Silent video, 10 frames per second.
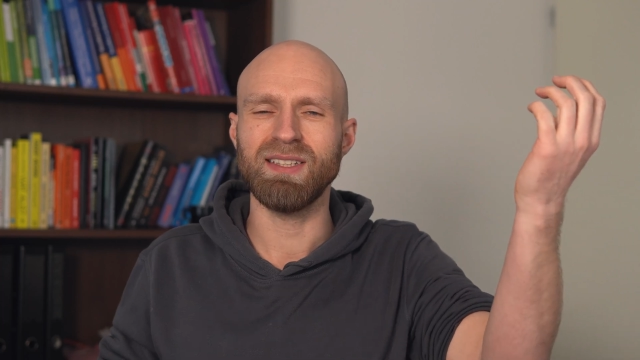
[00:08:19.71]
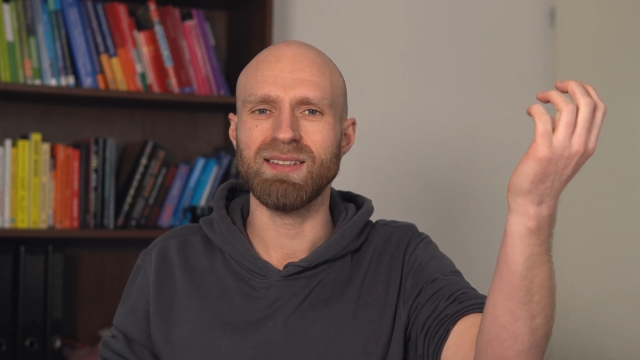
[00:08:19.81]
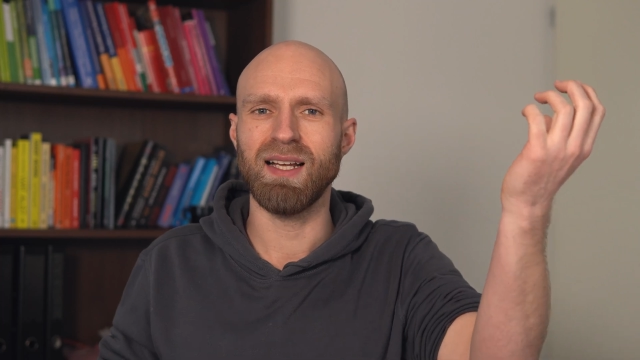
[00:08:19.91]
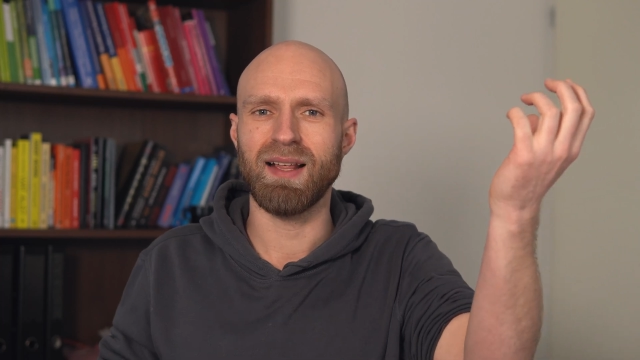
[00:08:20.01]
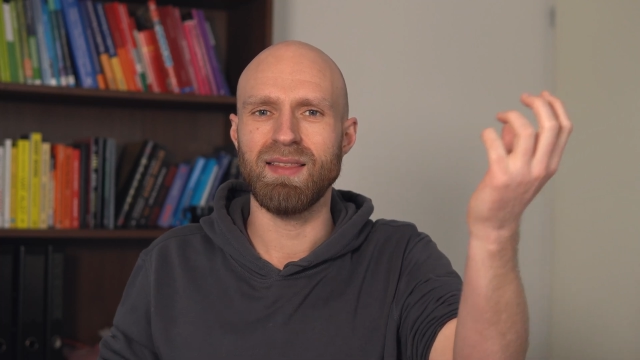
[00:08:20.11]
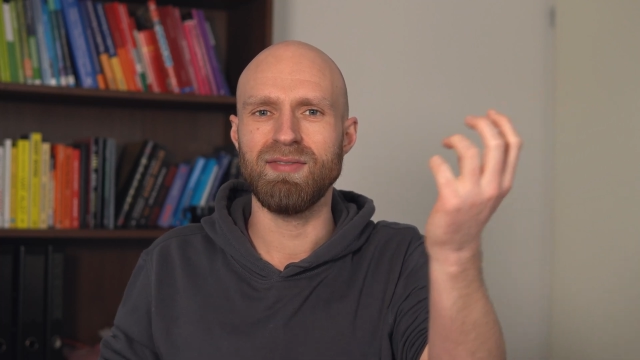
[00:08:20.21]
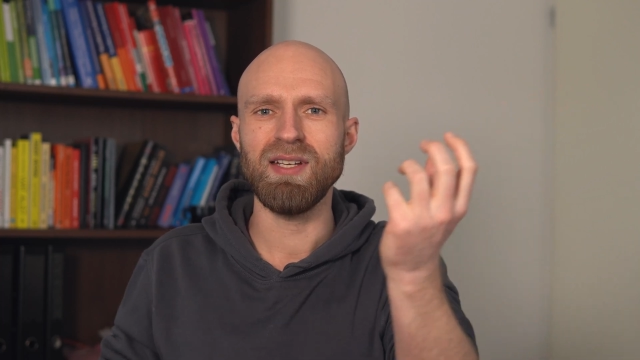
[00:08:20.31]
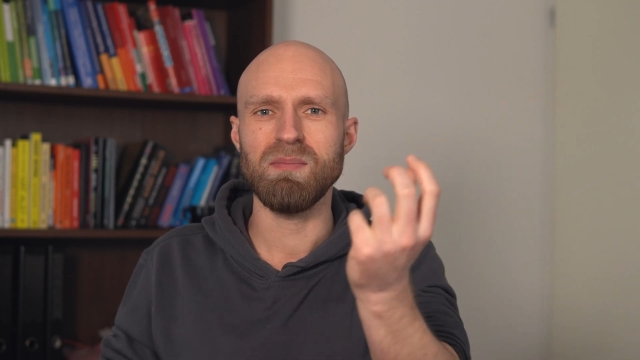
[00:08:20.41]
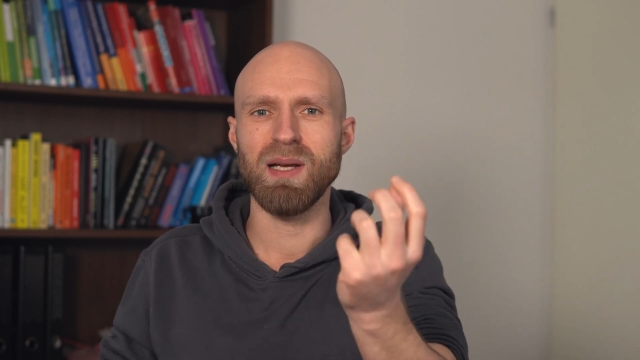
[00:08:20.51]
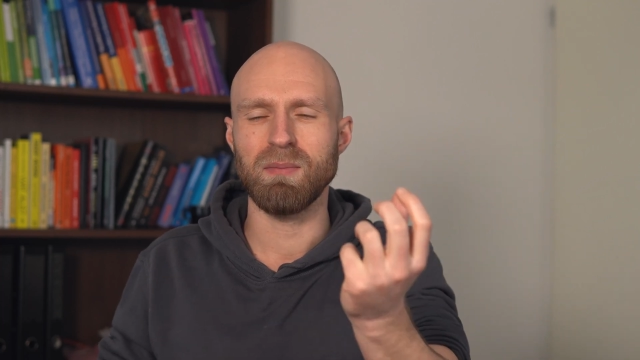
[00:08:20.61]
is like the
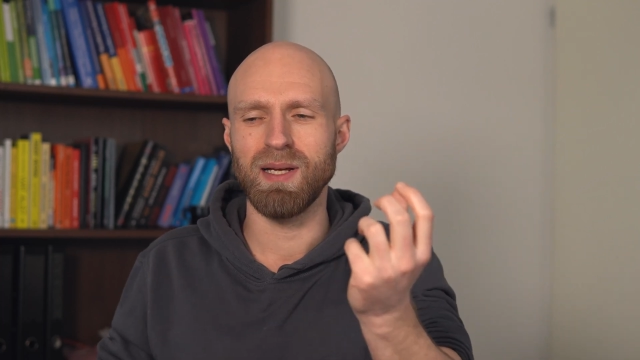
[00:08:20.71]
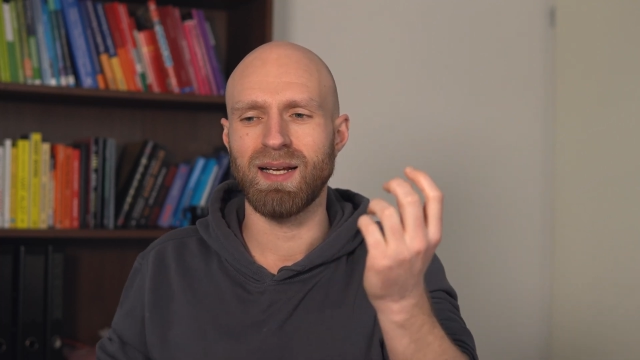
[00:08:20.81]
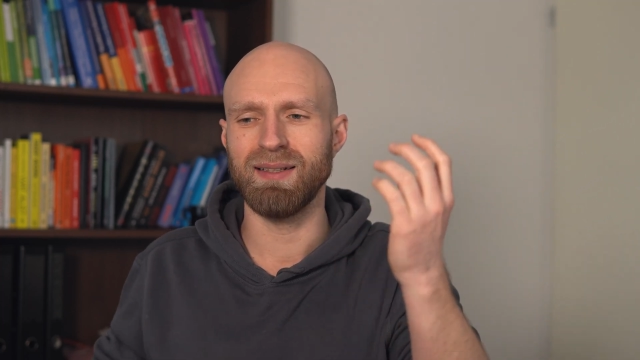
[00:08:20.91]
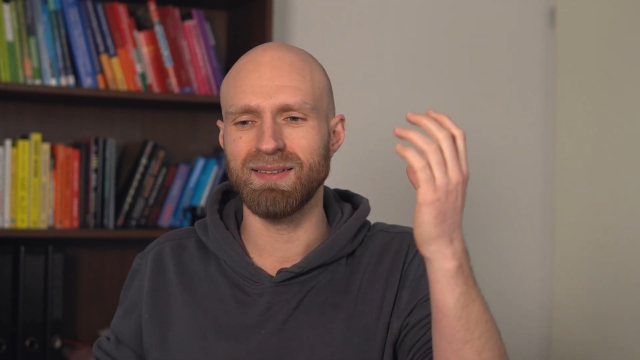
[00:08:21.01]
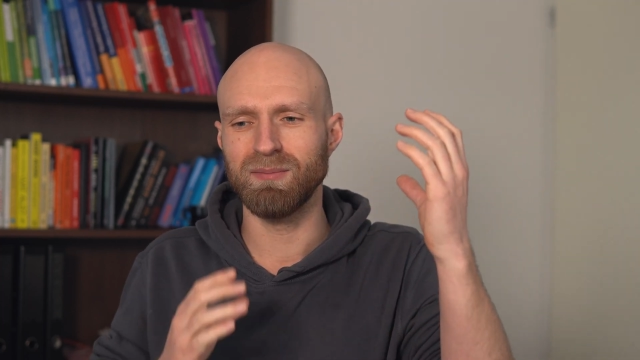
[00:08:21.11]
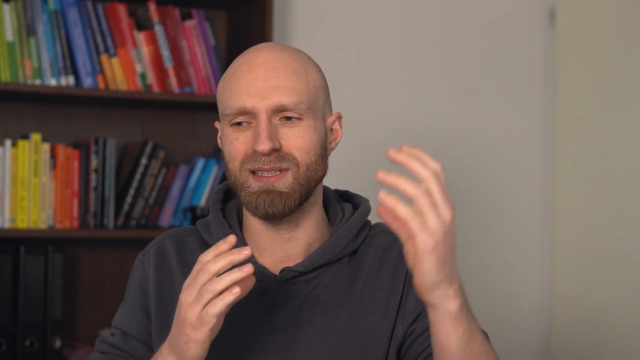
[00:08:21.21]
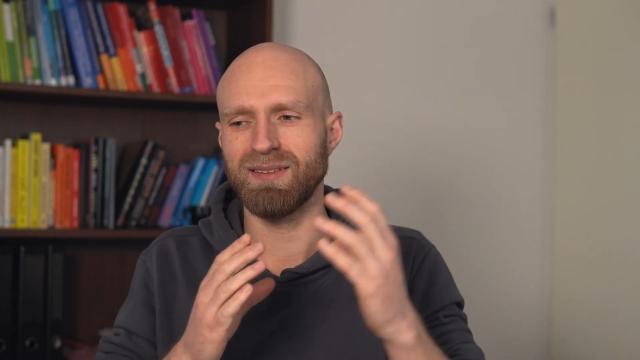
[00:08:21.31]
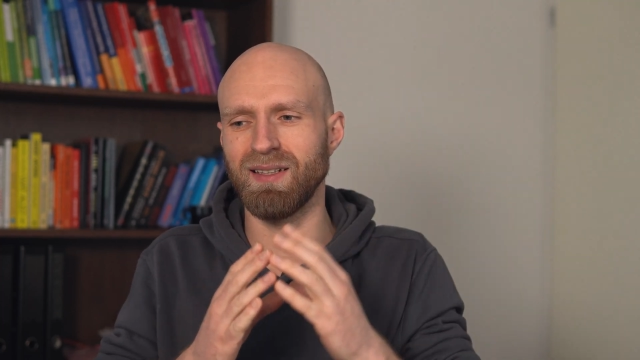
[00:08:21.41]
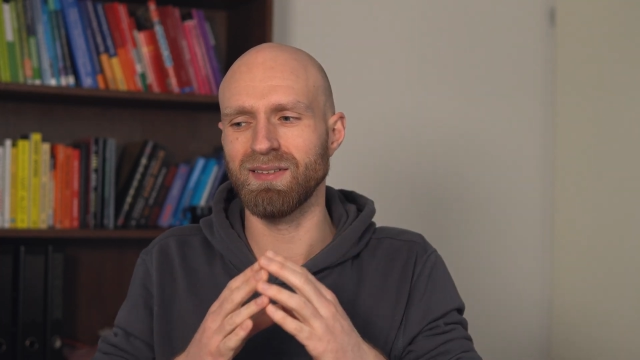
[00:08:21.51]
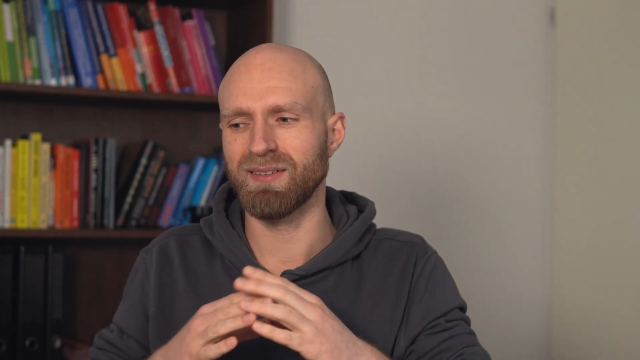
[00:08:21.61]
feedback mechanism that
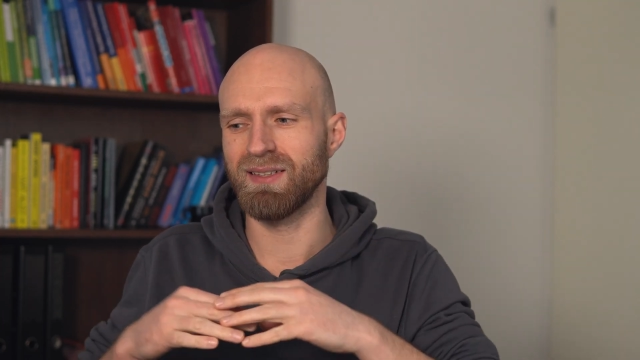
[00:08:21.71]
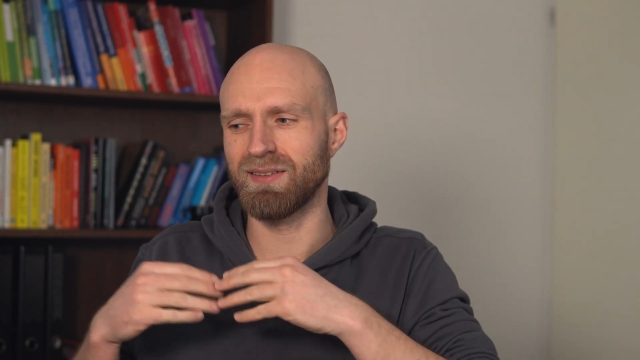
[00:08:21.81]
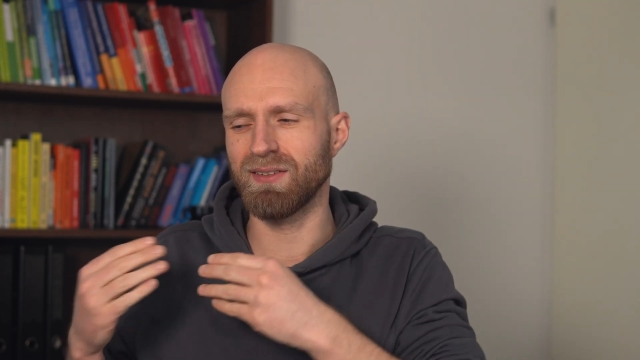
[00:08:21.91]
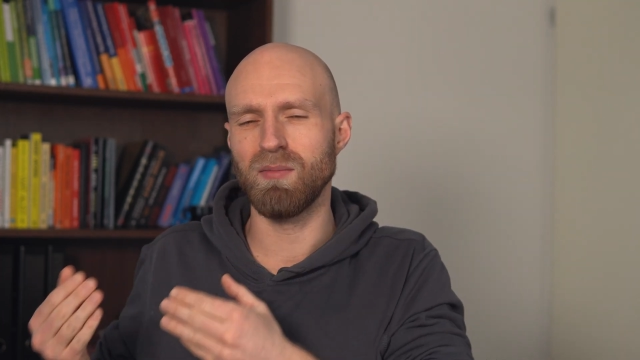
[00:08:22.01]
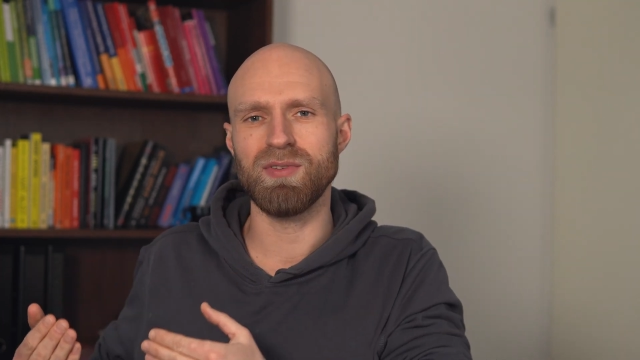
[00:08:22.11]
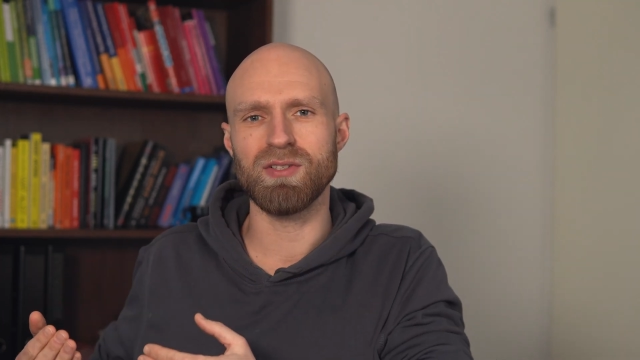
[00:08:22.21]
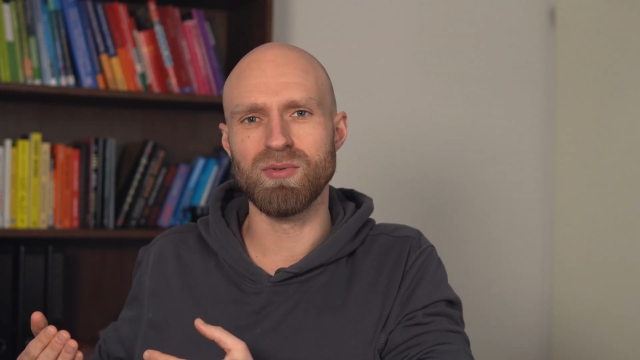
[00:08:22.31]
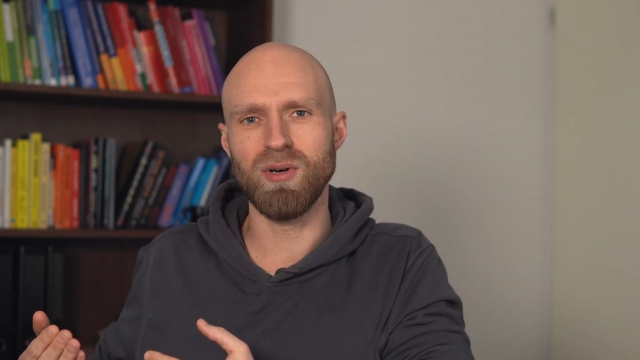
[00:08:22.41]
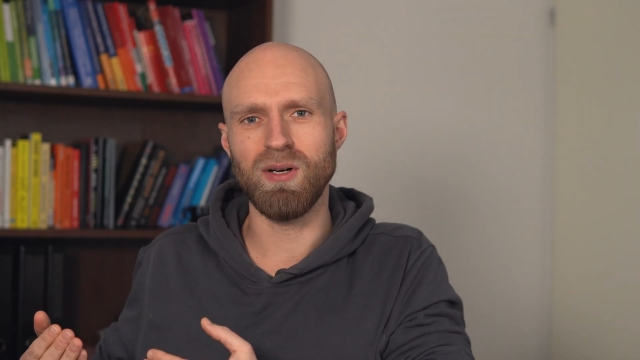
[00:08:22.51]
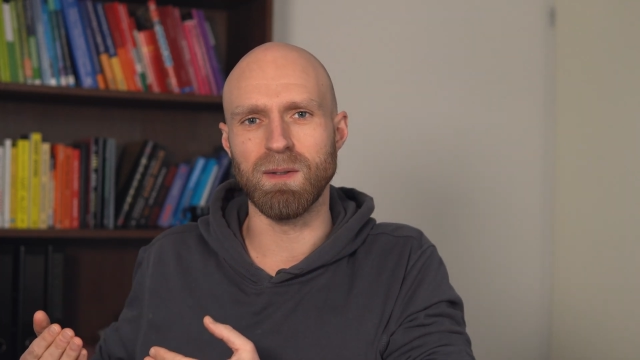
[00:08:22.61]
tells us that something's
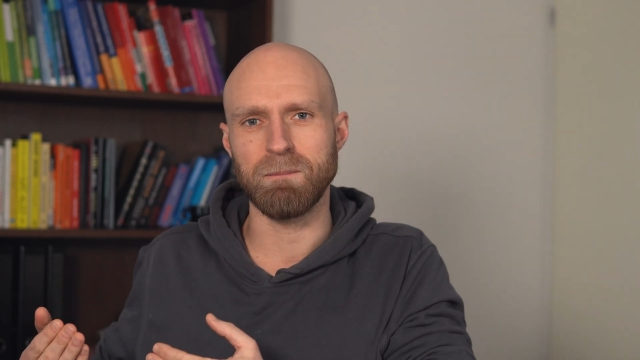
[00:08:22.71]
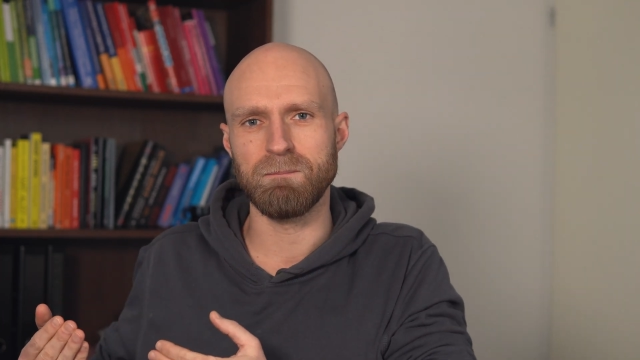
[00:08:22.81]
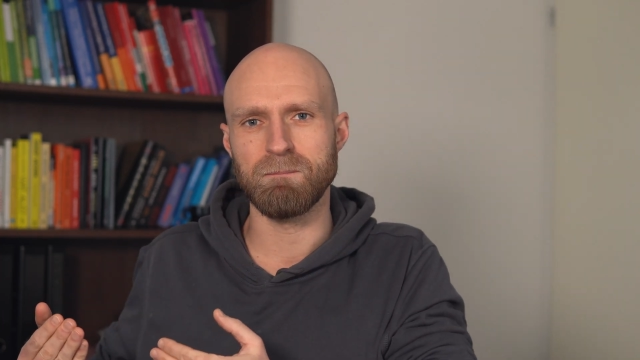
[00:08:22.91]
wrong.